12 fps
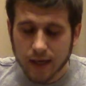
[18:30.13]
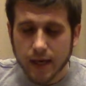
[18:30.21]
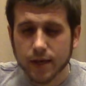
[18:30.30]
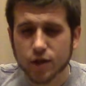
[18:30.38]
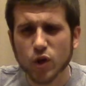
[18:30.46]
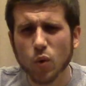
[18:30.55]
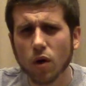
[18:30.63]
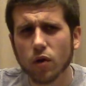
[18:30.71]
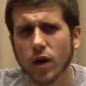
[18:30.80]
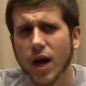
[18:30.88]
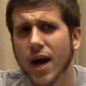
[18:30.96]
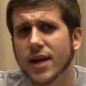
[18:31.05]
And two
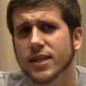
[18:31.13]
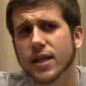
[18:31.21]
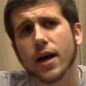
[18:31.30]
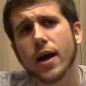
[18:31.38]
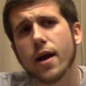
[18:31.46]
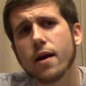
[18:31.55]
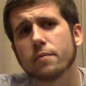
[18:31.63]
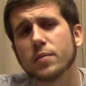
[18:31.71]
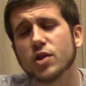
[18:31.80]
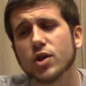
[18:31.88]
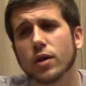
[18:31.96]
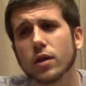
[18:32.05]
other guys that I have
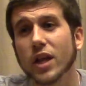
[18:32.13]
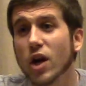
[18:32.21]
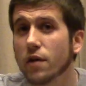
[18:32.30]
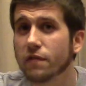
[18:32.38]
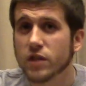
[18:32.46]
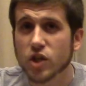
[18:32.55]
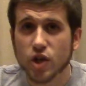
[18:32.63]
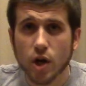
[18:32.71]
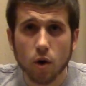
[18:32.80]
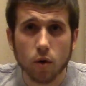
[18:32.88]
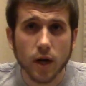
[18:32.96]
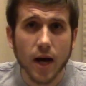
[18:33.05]
mentioned, Larry
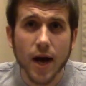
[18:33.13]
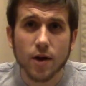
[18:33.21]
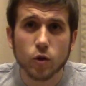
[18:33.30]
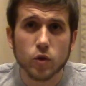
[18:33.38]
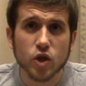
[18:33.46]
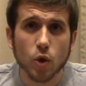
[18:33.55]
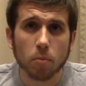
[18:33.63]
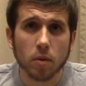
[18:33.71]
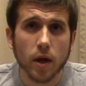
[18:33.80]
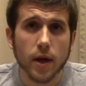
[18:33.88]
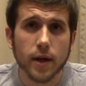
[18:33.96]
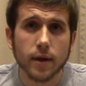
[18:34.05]
Fitzgerald, a guy who's still
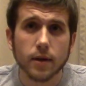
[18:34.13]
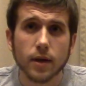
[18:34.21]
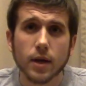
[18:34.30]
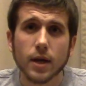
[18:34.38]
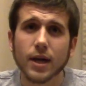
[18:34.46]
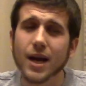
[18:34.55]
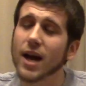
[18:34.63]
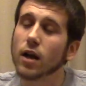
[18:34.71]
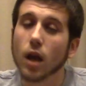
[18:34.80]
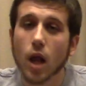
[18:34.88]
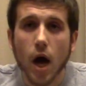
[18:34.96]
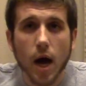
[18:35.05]
playing,
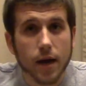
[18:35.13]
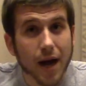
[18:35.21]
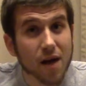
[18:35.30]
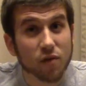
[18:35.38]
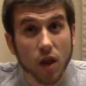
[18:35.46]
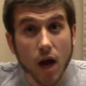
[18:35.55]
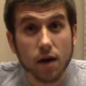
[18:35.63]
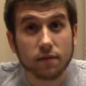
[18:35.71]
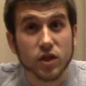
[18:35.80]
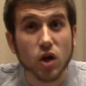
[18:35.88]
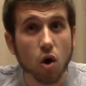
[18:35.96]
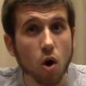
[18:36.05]
got a lot. I have a lot of
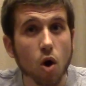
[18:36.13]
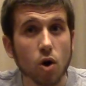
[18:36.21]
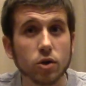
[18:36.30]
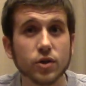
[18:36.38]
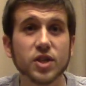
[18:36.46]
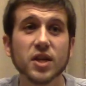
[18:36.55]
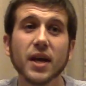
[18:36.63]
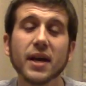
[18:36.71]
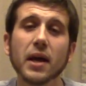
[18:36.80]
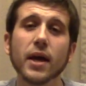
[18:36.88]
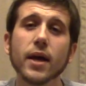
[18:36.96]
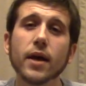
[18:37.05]
his cards.
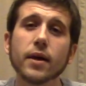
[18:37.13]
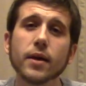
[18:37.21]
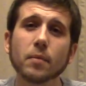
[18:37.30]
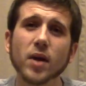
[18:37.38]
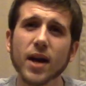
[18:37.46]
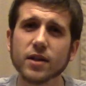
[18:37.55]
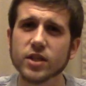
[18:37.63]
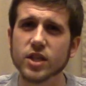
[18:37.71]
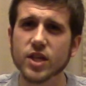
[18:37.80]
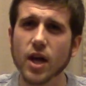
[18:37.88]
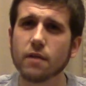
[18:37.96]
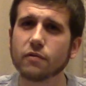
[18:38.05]
And I'm kind of
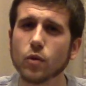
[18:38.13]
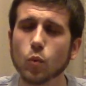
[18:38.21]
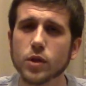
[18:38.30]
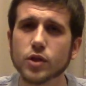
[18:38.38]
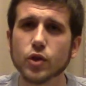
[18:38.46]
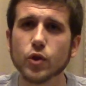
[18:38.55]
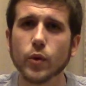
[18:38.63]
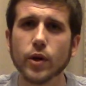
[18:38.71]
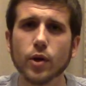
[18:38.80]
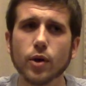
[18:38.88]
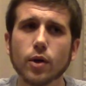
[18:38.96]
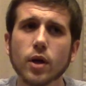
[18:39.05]
deciphering what to do
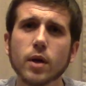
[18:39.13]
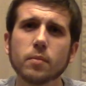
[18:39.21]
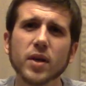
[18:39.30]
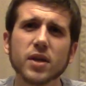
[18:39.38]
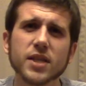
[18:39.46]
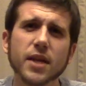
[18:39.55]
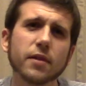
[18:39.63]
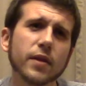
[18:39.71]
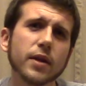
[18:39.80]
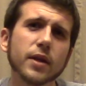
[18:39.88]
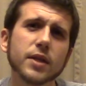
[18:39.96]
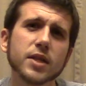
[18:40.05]
here because I
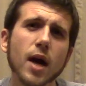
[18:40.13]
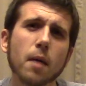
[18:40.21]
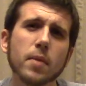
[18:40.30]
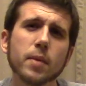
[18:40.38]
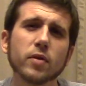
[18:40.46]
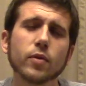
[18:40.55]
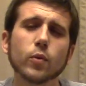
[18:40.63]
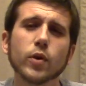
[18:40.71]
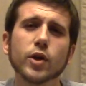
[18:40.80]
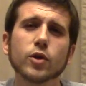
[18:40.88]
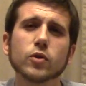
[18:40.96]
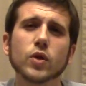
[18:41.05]
think he's got maybe
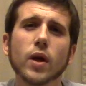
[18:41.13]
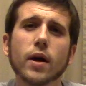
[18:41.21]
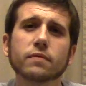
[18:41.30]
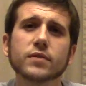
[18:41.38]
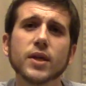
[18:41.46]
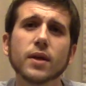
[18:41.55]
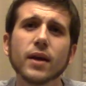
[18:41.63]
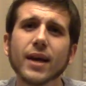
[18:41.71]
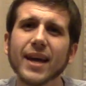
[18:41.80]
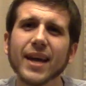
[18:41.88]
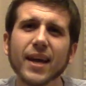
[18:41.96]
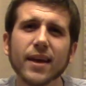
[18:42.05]
3 years left.
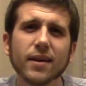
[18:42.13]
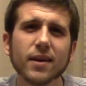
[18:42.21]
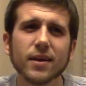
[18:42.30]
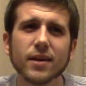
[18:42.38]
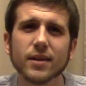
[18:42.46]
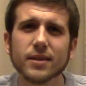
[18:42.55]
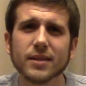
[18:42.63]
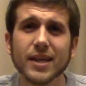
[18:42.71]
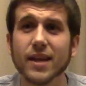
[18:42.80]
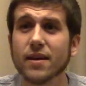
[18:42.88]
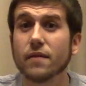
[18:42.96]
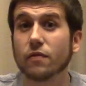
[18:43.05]
And
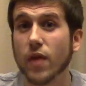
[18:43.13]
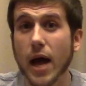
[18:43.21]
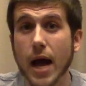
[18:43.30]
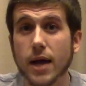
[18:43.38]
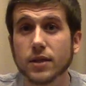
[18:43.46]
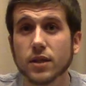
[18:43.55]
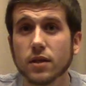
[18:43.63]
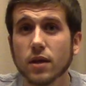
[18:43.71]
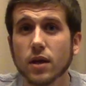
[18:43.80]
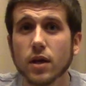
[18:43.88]
if that,